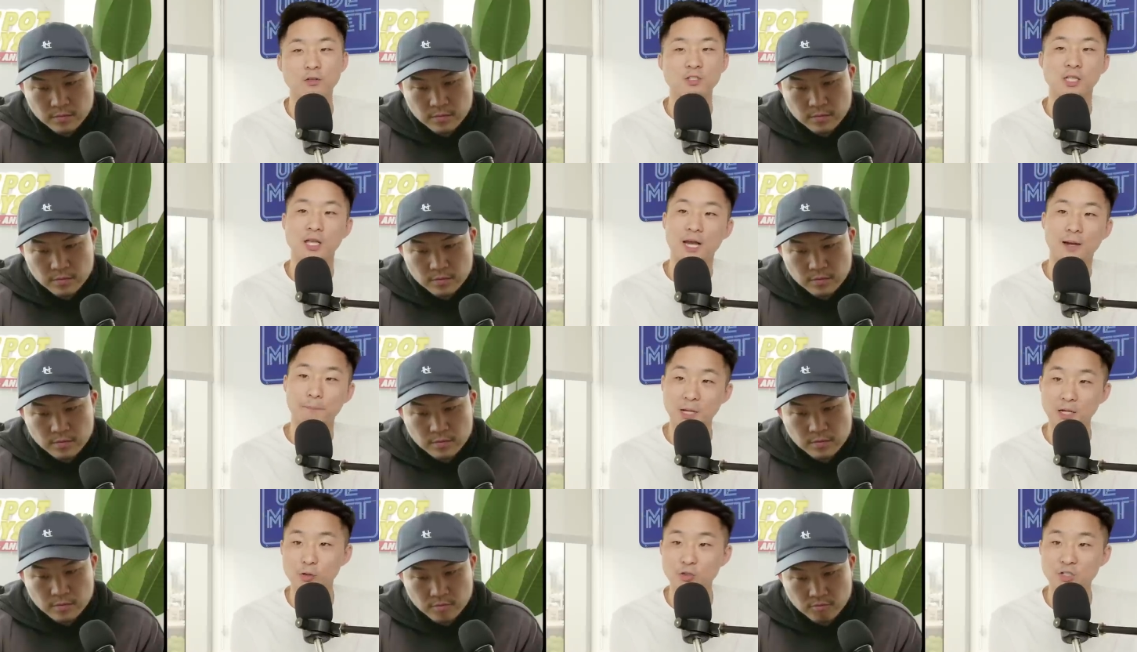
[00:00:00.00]
Speaker 1: there's a lot of
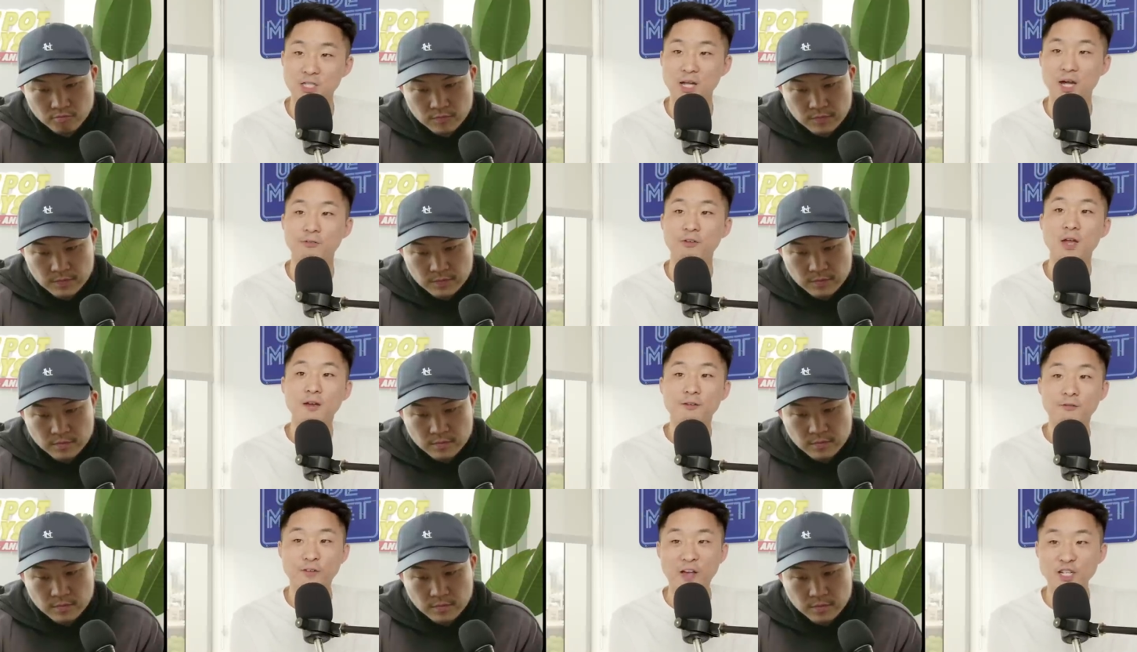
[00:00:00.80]
pickled stuff,
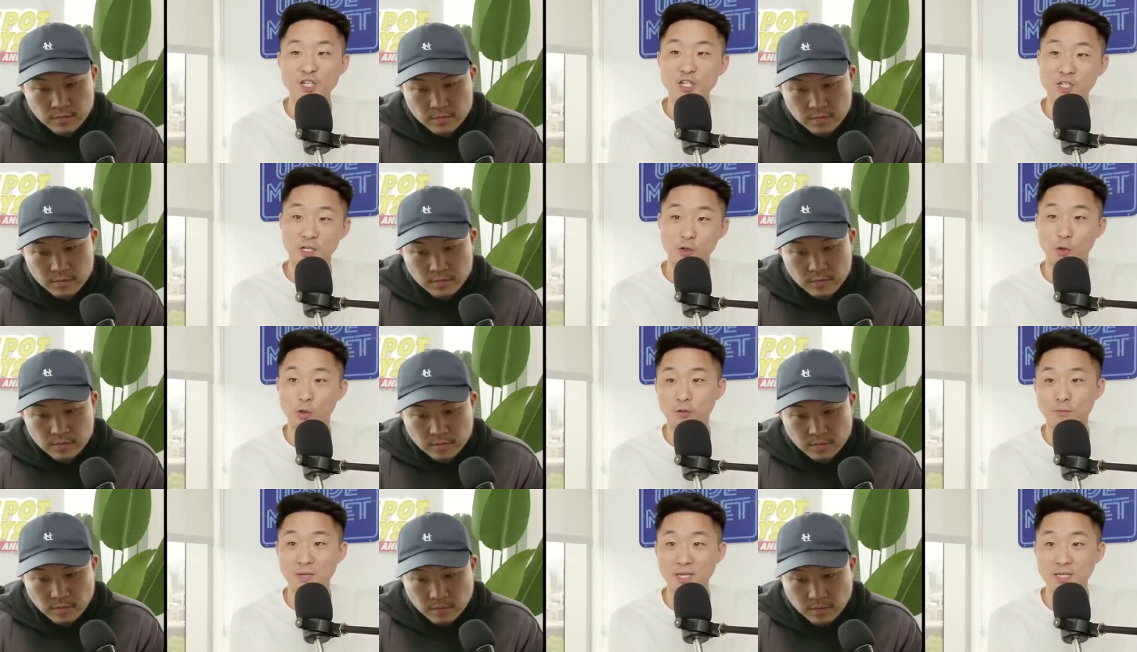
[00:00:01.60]
veggies and
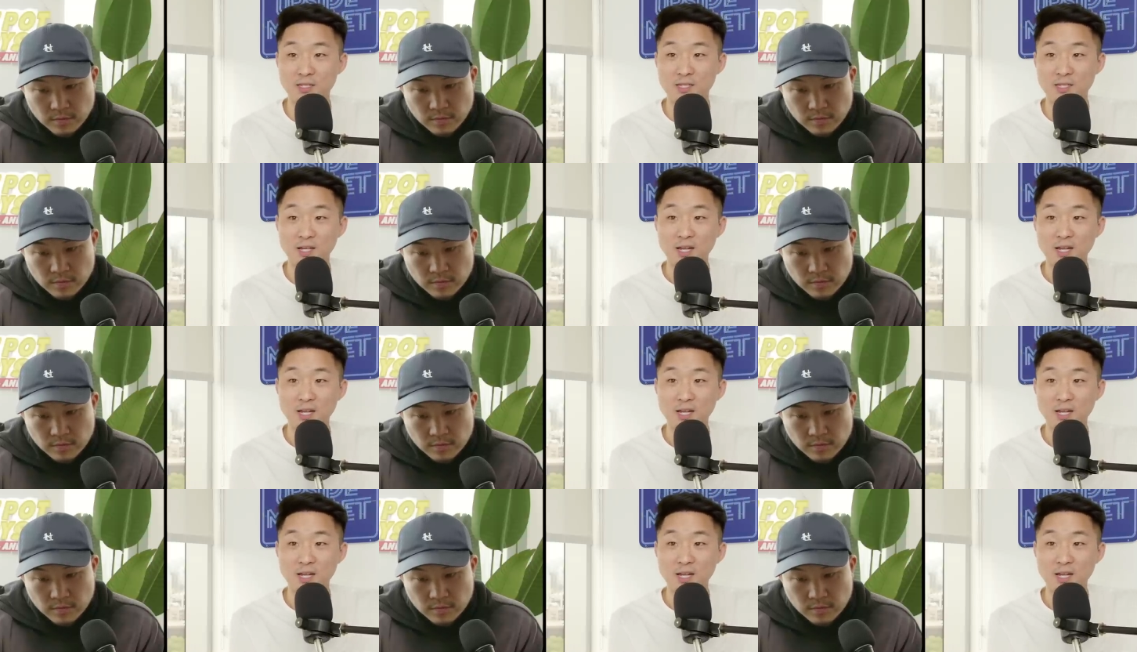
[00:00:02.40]
grilled meats,